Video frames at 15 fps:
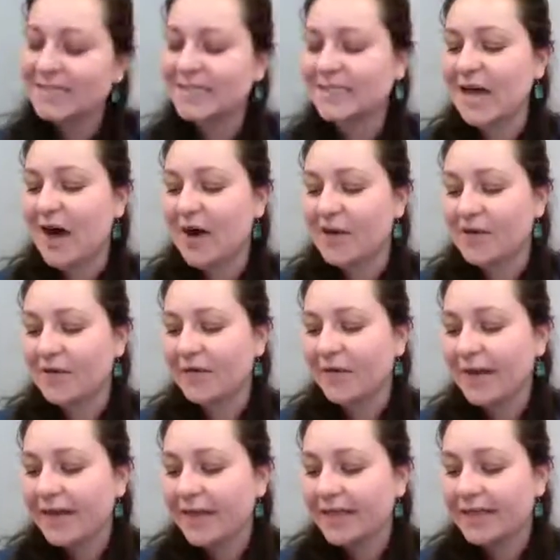
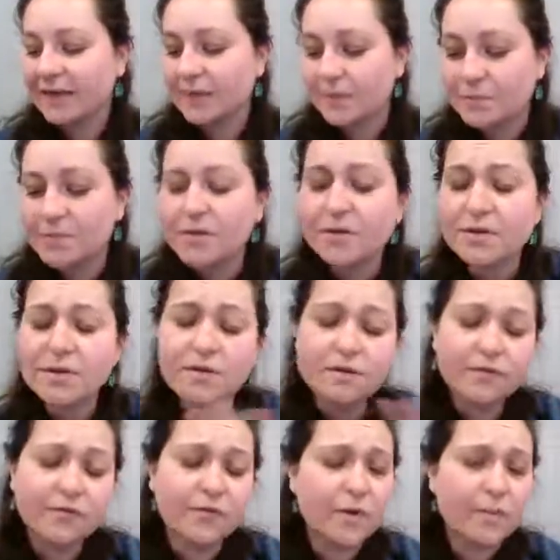So they're
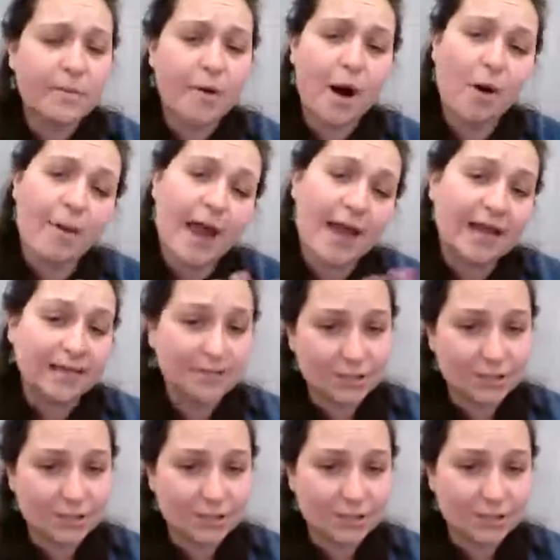beautiful poetic